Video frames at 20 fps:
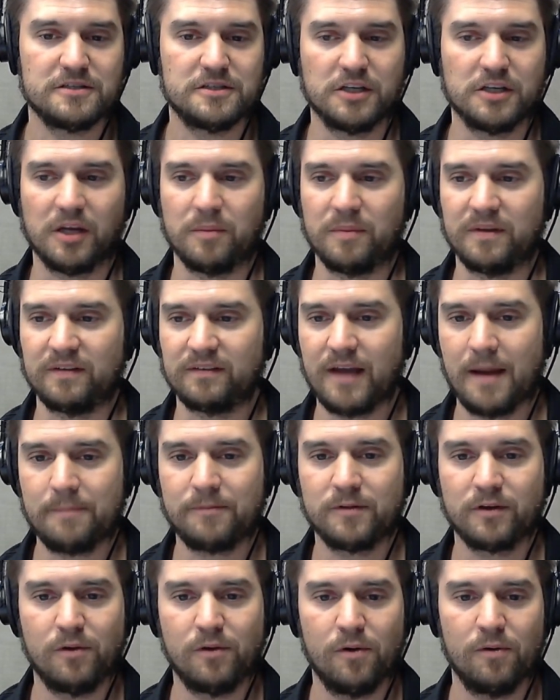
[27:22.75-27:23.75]
You can be
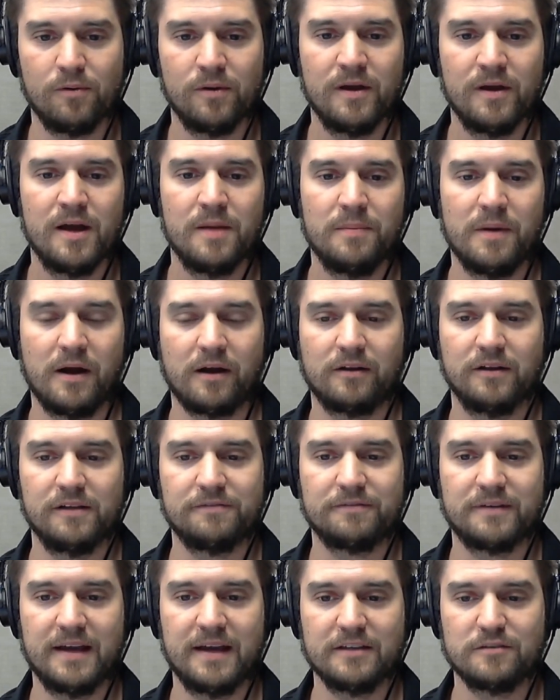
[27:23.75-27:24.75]
skeptical about
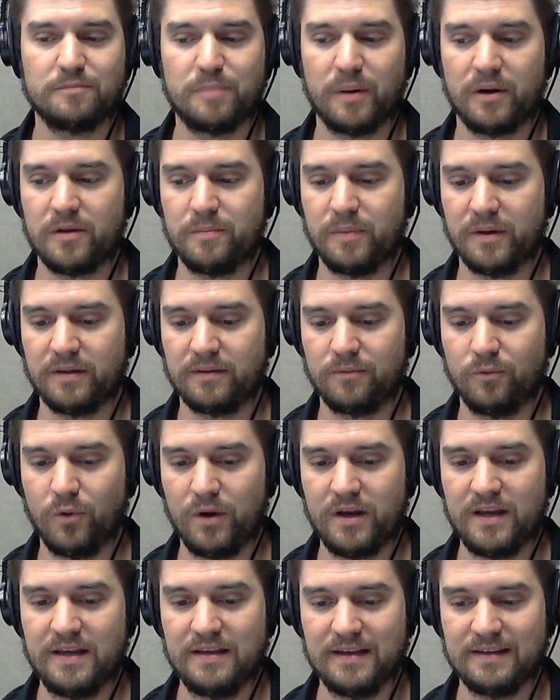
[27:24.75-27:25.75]
Kliff Kingsbury, but what
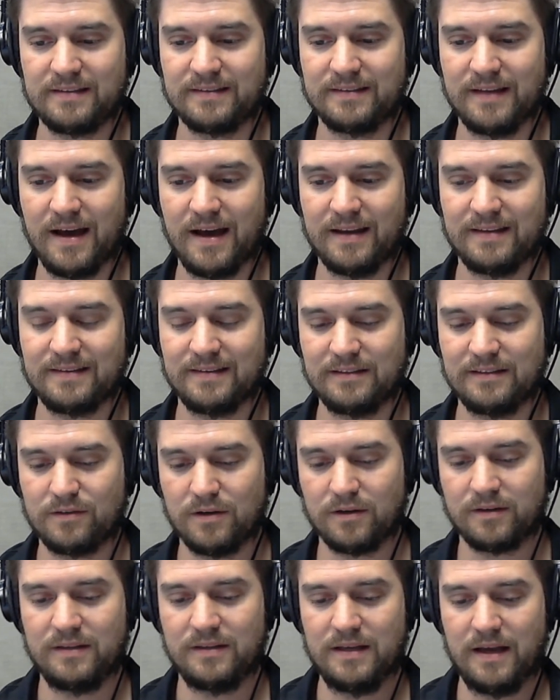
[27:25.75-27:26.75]
he's done is he
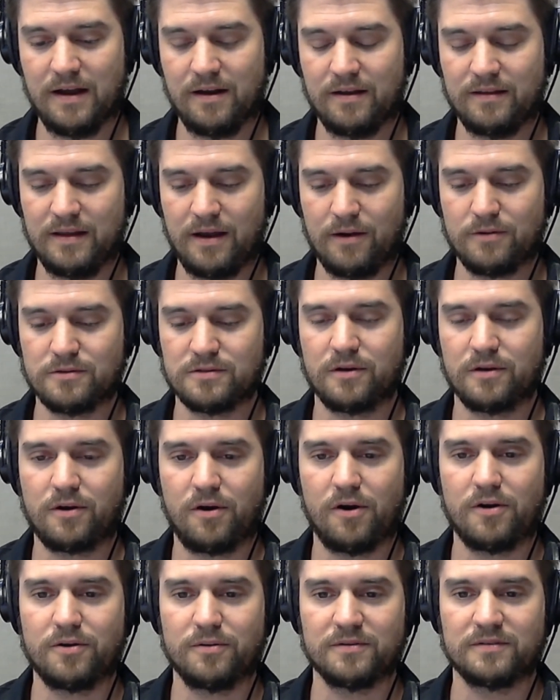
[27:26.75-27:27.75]
took the Arizona
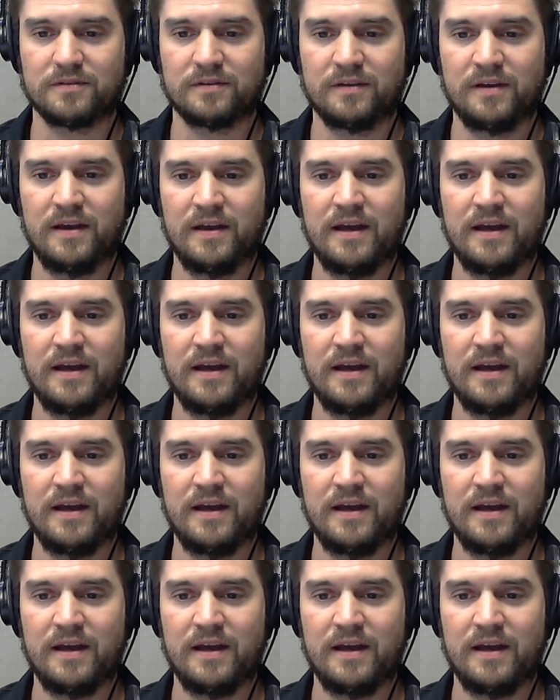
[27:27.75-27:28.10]
Cardinals